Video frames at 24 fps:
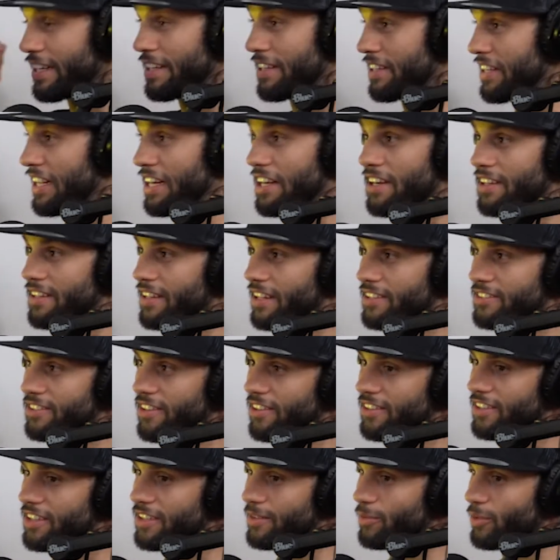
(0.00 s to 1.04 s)
he doesn't let
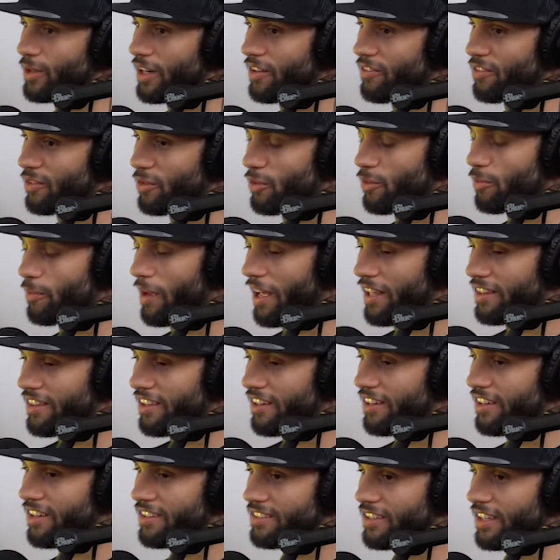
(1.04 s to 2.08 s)
y'all come whenever we're
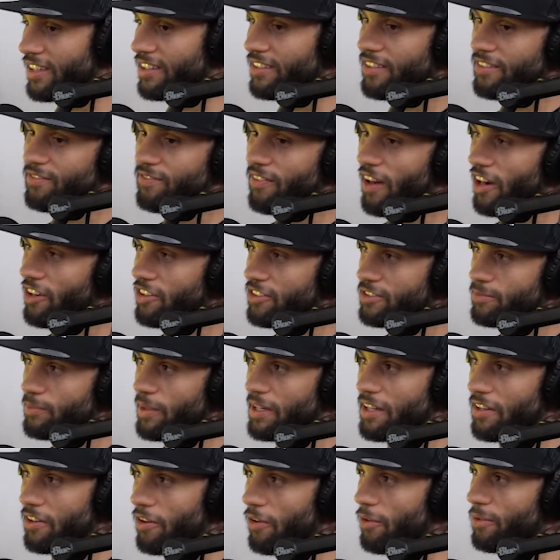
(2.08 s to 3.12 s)
back there. He's like, fighters
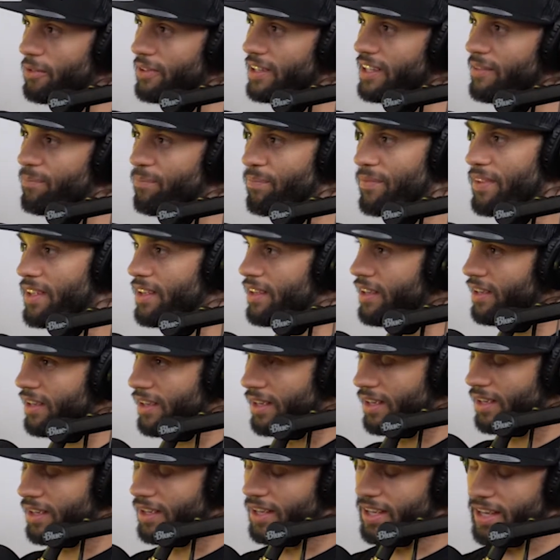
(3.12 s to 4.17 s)
meeting only.
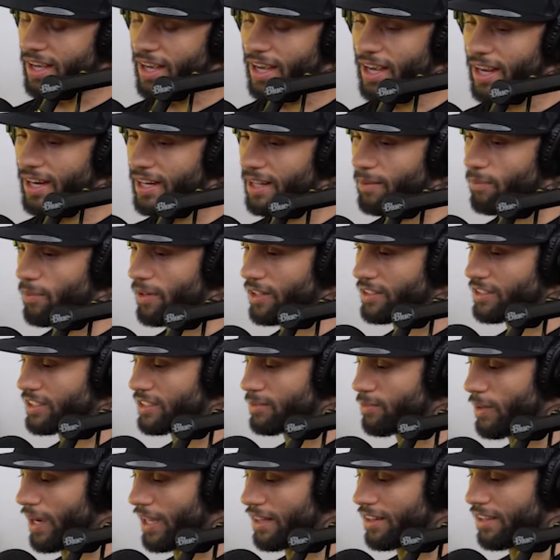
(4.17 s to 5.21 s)
And he
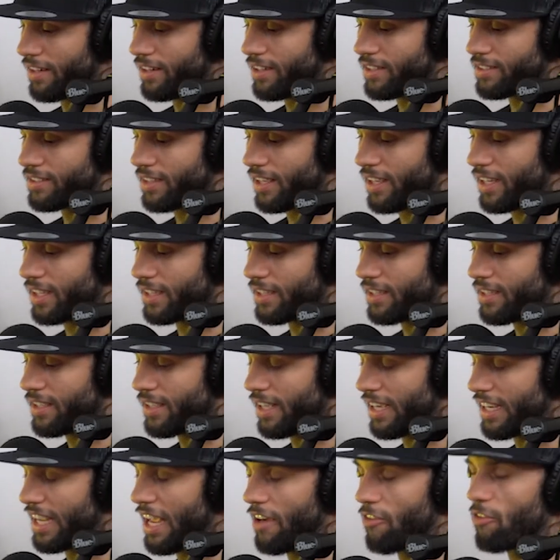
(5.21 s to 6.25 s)
brings us back there and he's like,
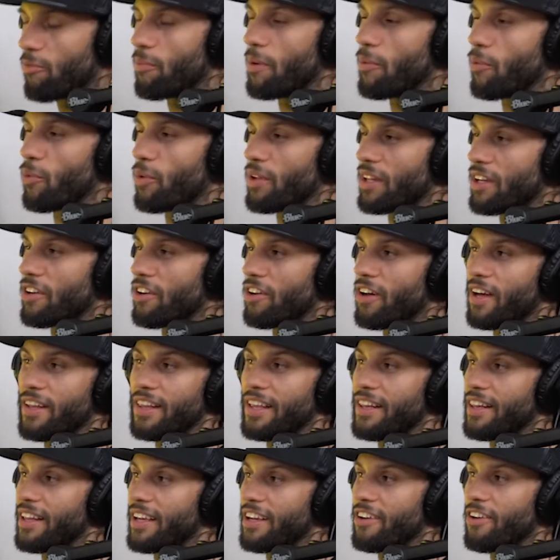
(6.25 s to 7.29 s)
I can't remember what they call it.
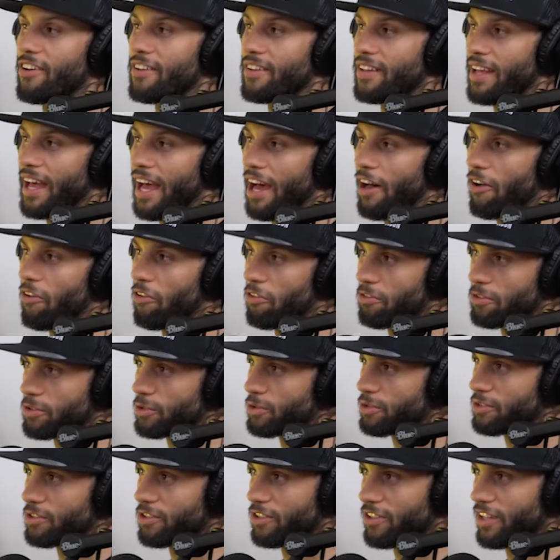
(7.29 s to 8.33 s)
I think they call it the owl
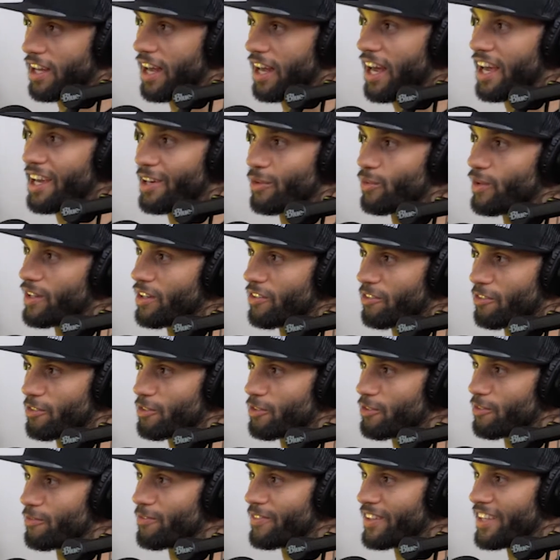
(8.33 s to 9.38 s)
rule, or the Ally Quinta
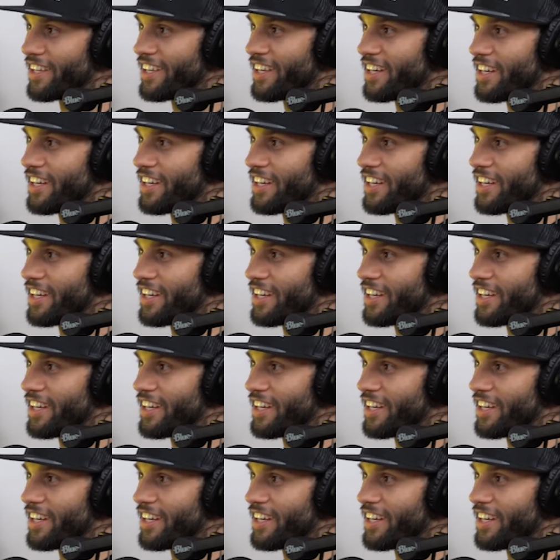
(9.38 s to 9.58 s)
rule,